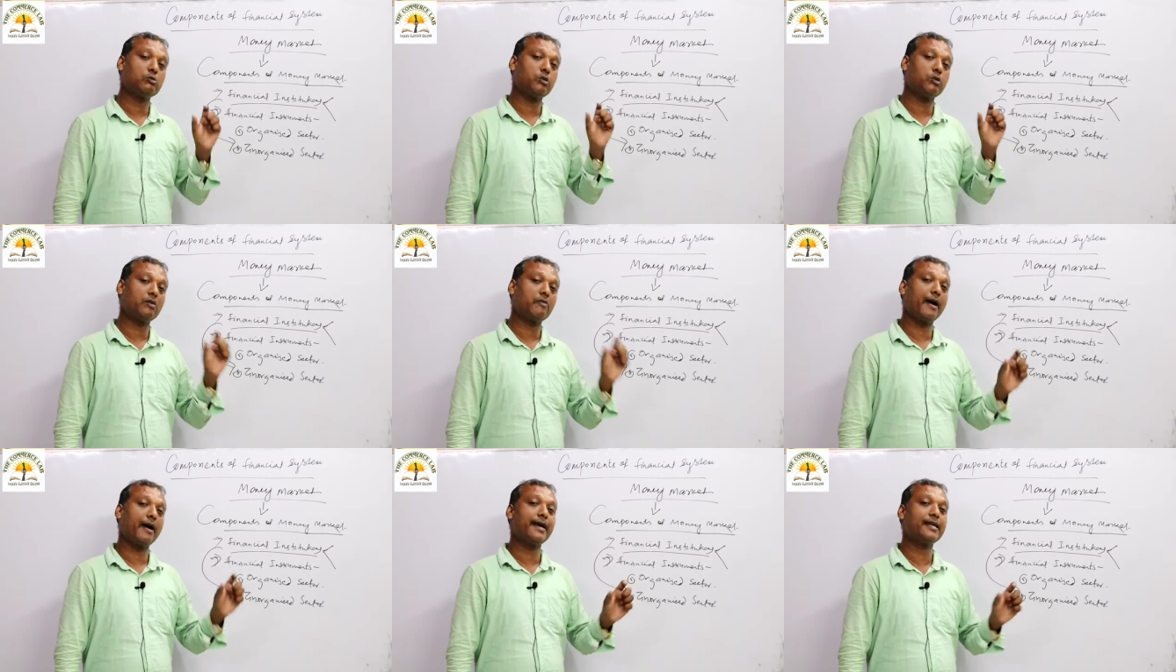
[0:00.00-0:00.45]

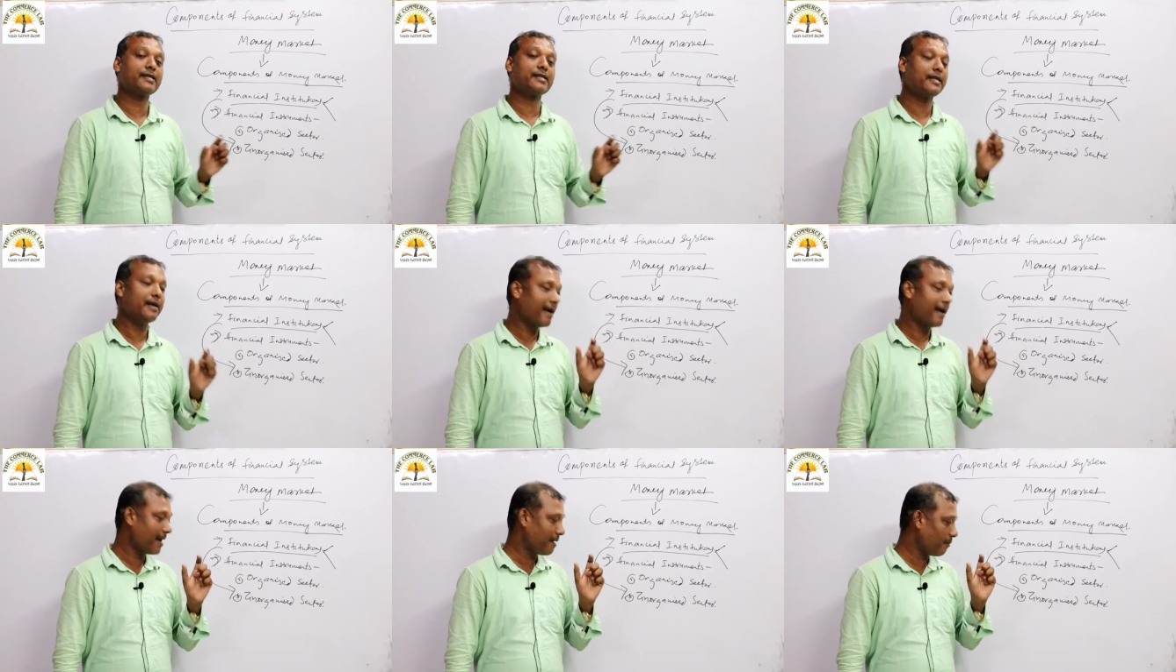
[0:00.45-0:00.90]

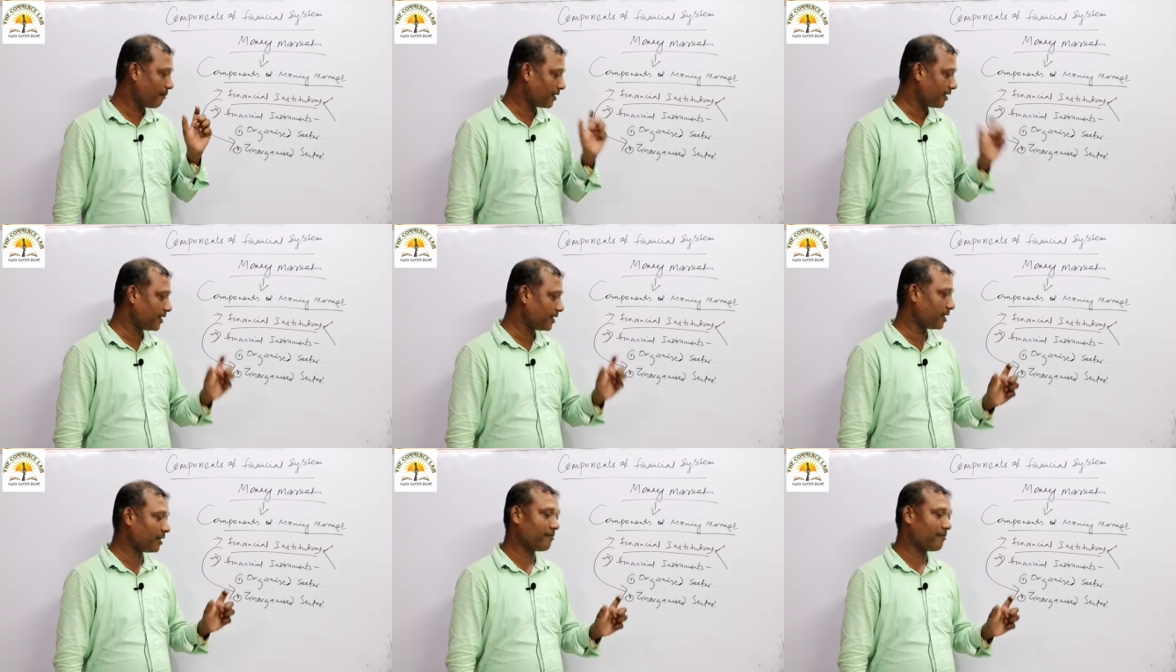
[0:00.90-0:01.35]
supervised and
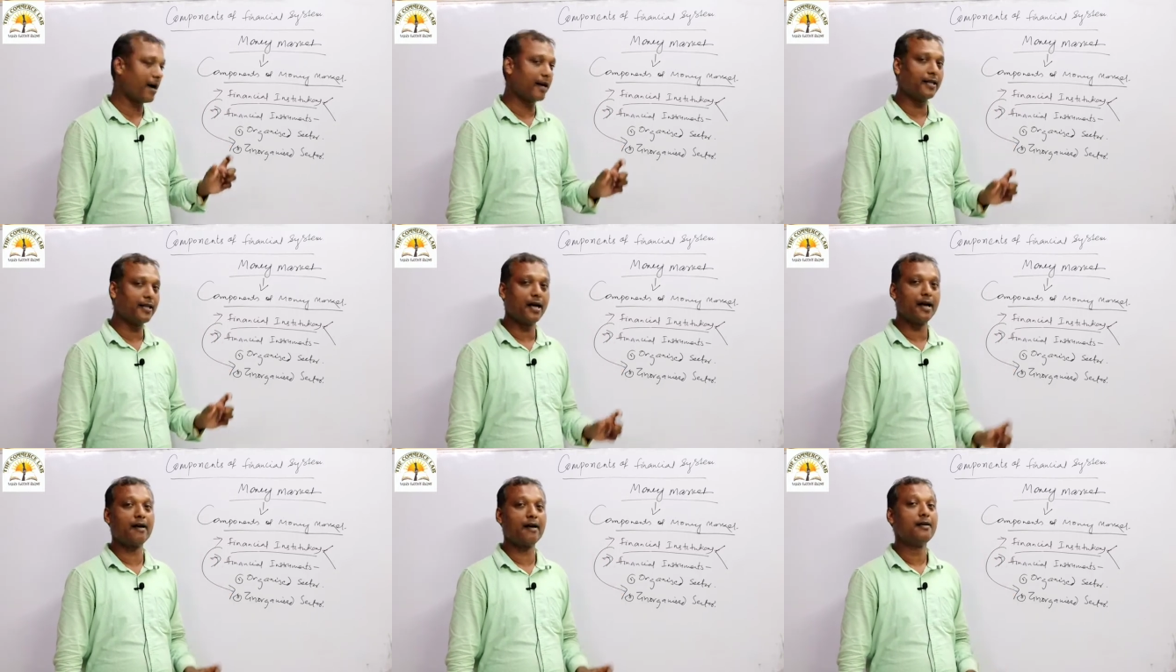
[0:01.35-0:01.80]
monitored
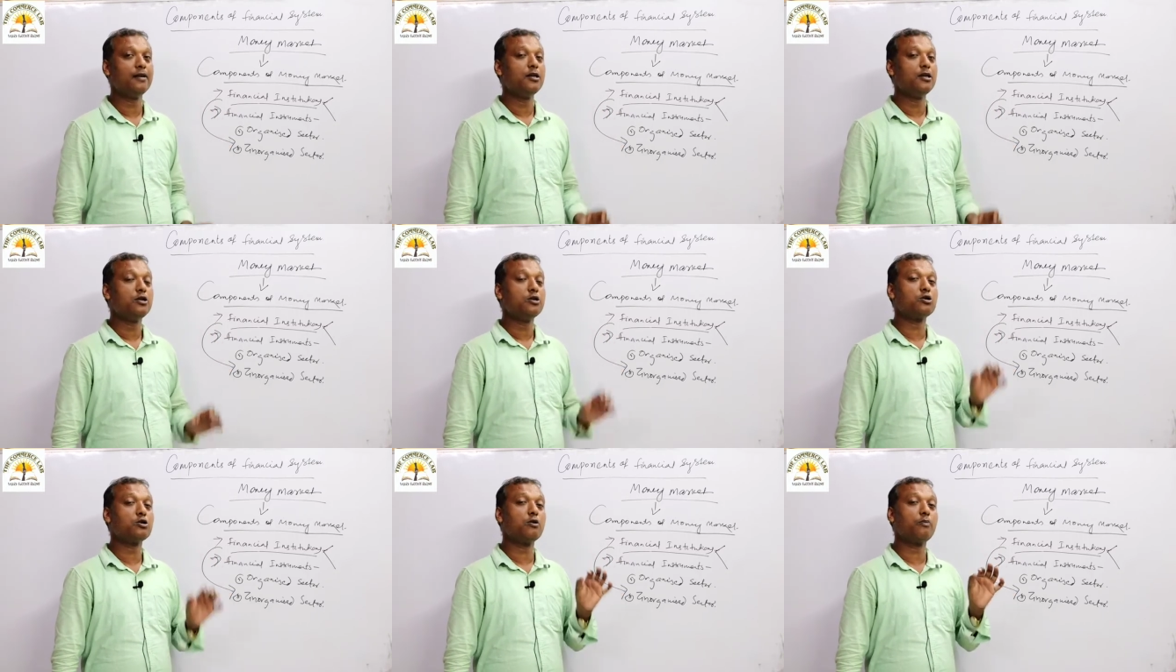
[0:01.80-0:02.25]
by
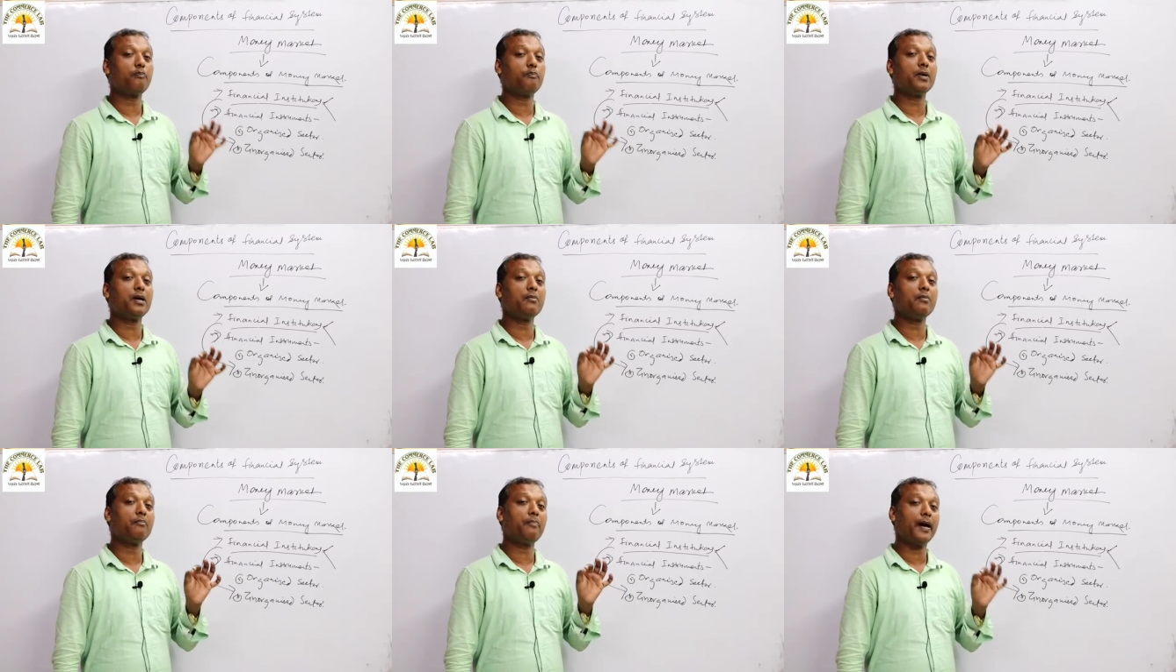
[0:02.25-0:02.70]
the
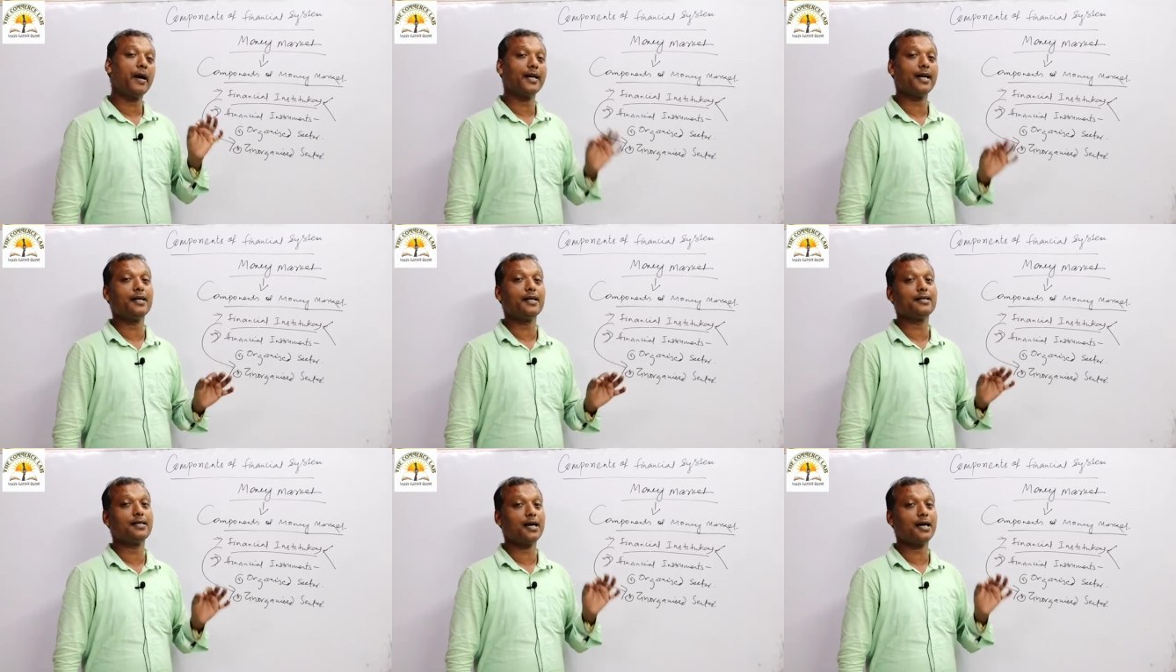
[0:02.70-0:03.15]
Supreme
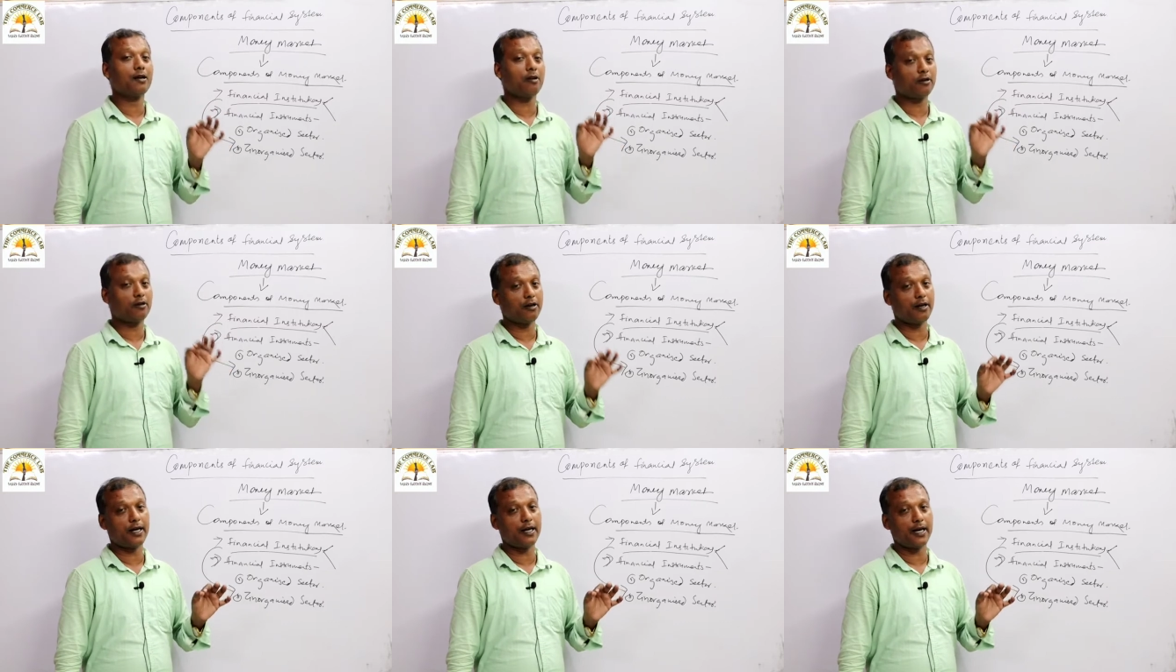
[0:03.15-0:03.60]

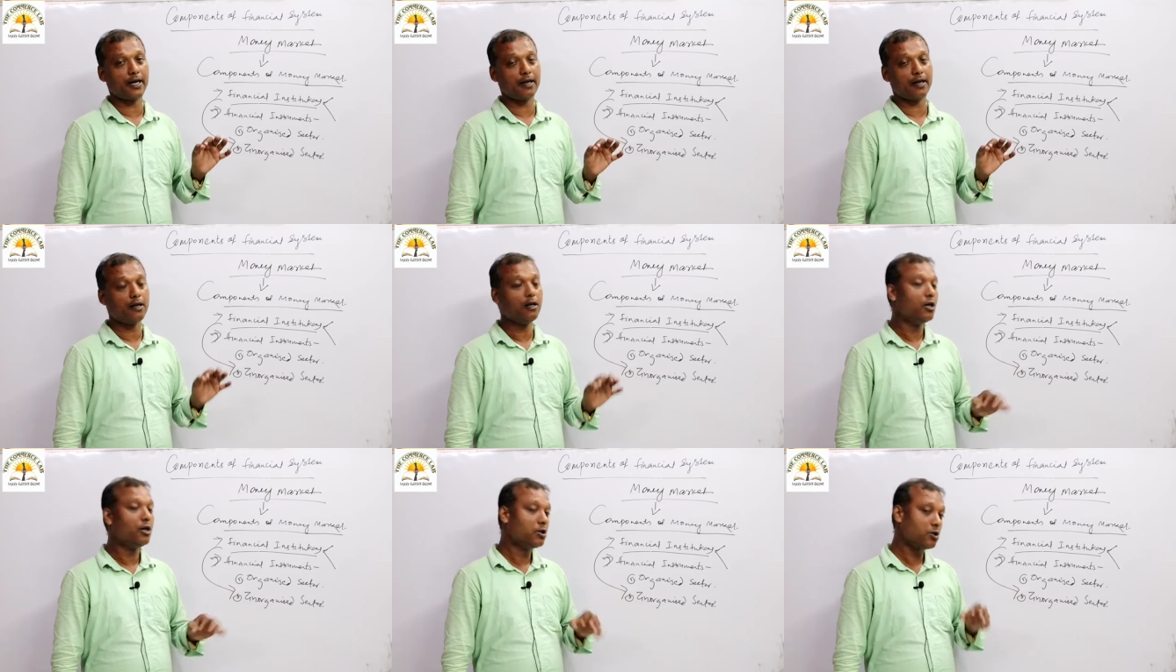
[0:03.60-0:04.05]
Financial
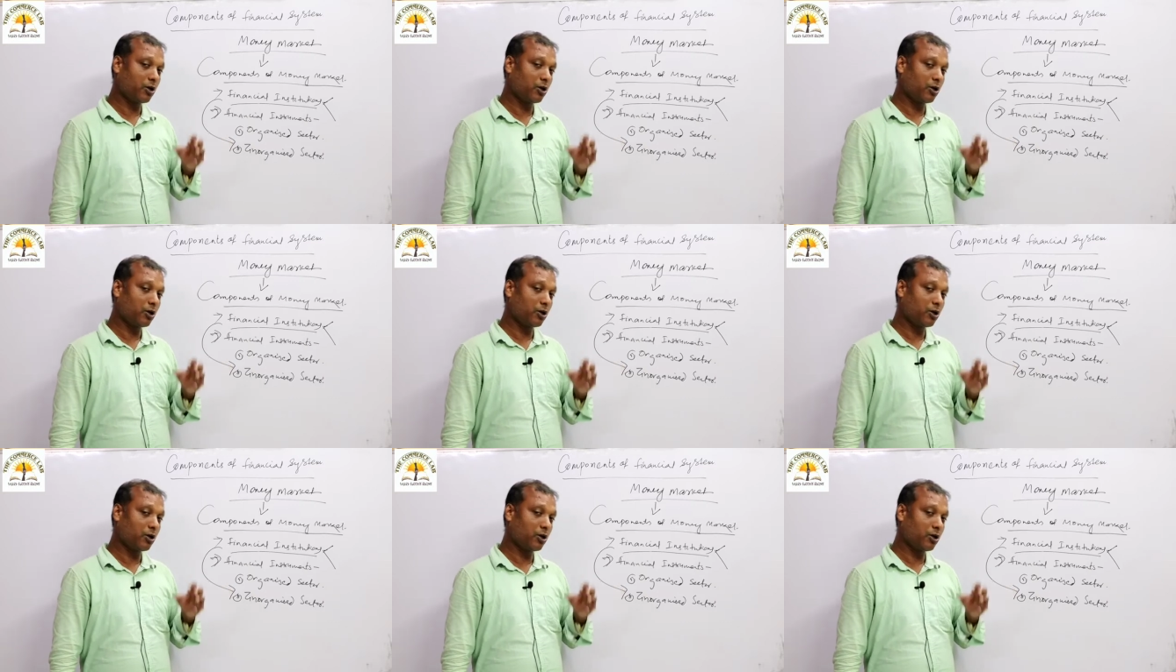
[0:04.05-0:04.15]
Authority.